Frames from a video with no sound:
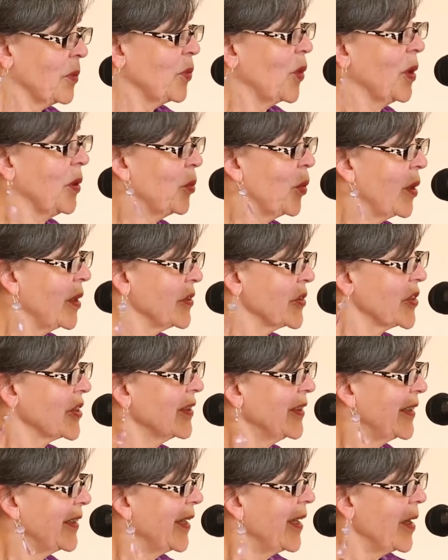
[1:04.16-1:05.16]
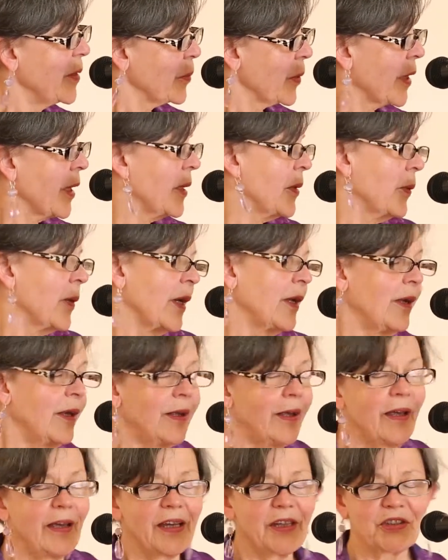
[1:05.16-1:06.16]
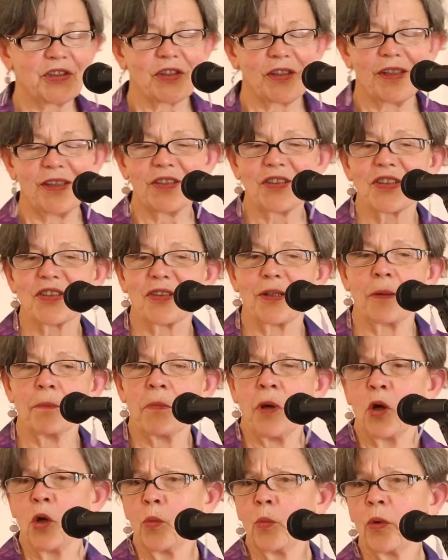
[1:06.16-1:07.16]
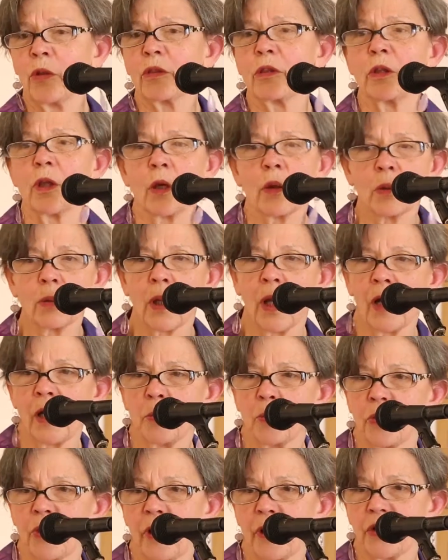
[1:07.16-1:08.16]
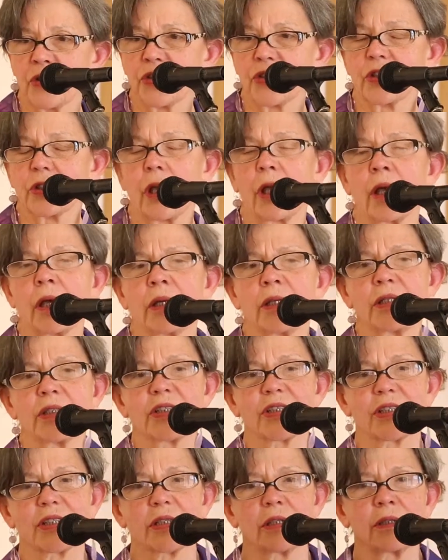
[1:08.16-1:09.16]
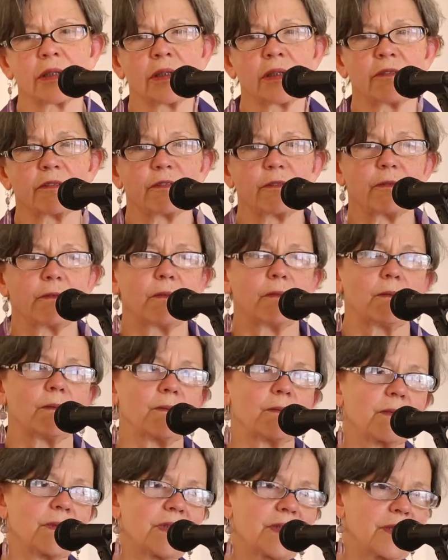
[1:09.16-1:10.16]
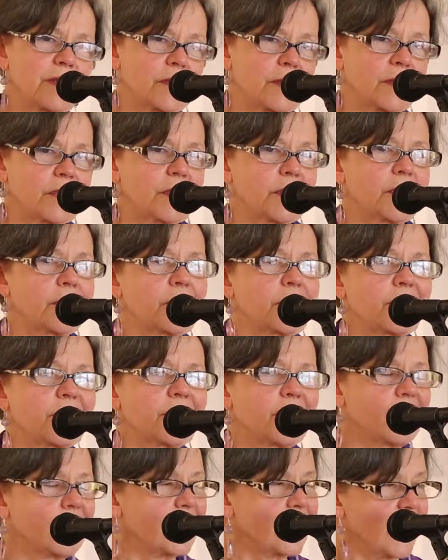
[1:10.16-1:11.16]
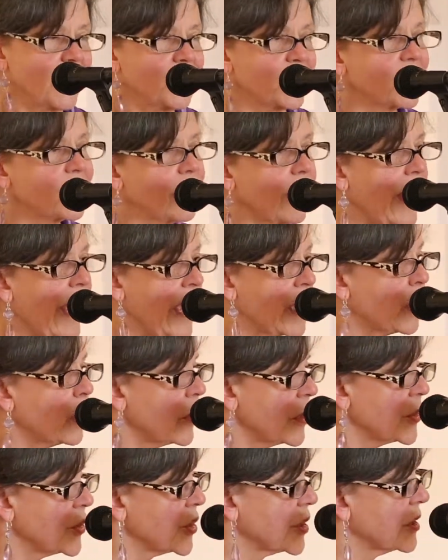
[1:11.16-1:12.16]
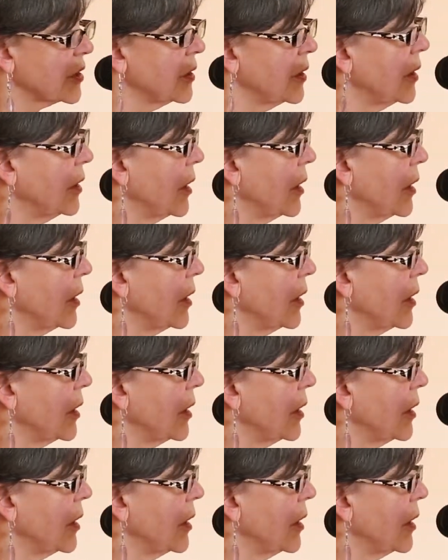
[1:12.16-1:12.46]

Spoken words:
what one was. But anyway, it's a poem with no line breaks, and it's kind of condensed language,